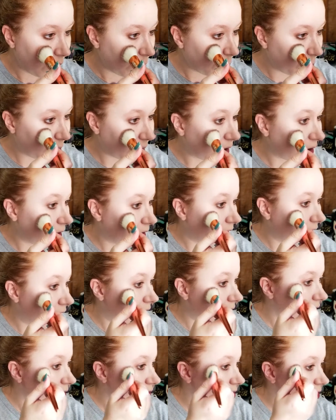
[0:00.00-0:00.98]
but
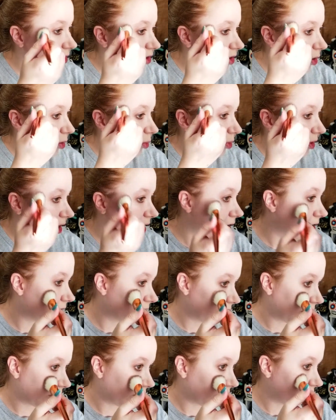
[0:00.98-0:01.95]
not so big that
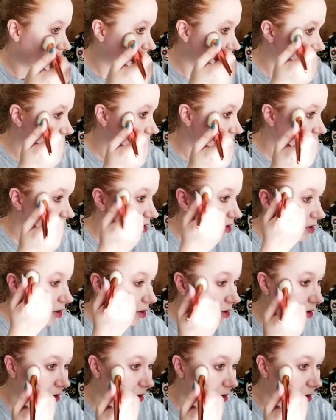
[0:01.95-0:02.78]
it goes,